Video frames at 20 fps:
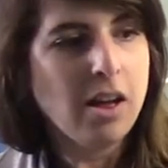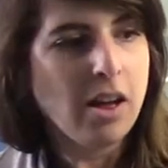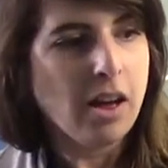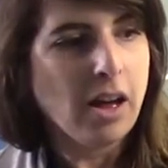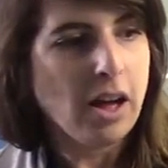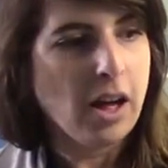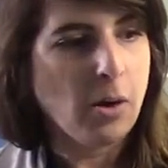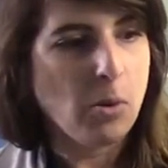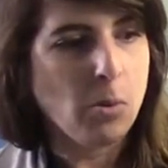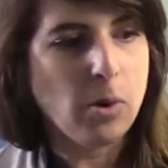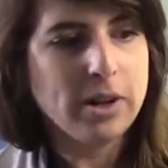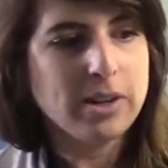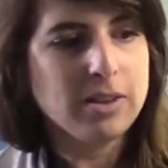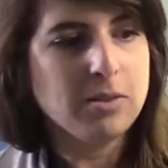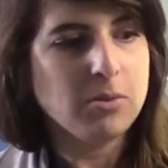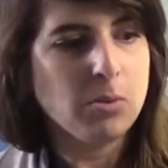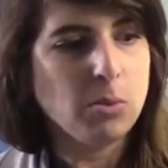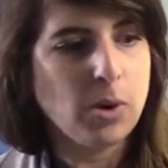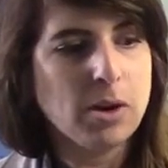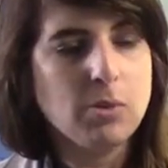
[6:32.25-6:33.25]
uh, one,
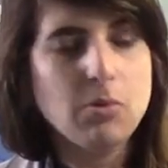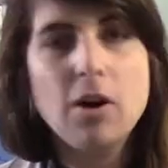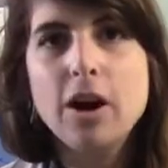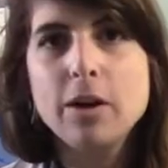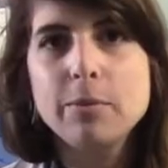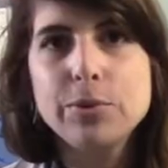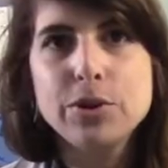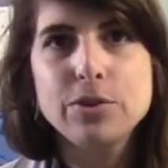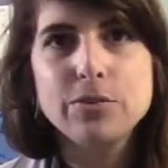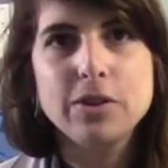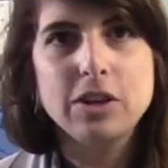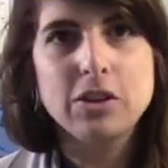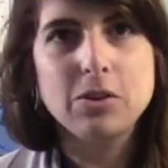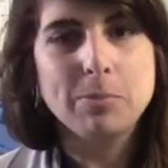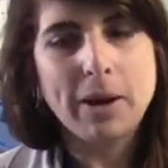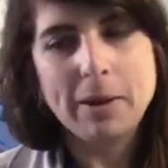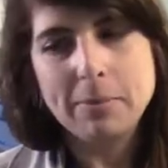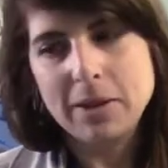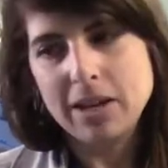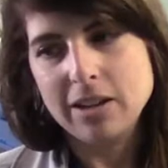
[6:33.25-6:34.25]
one wrong move and you
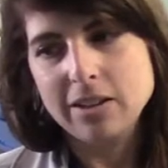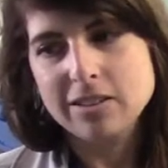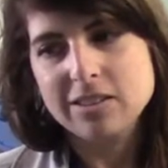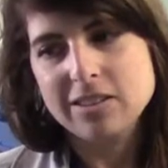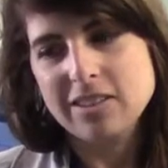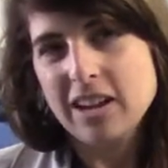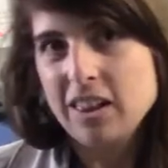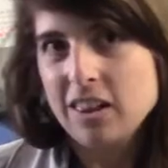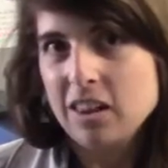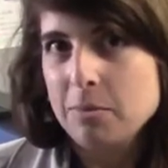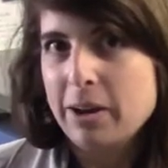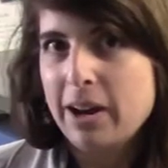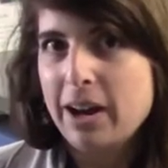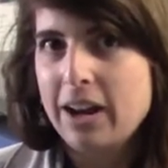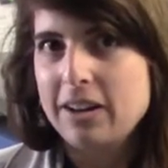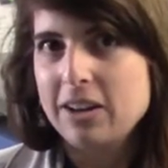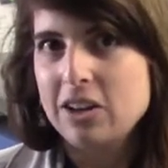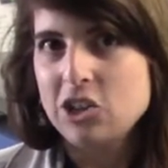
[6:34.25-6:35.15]
might be slightly behind a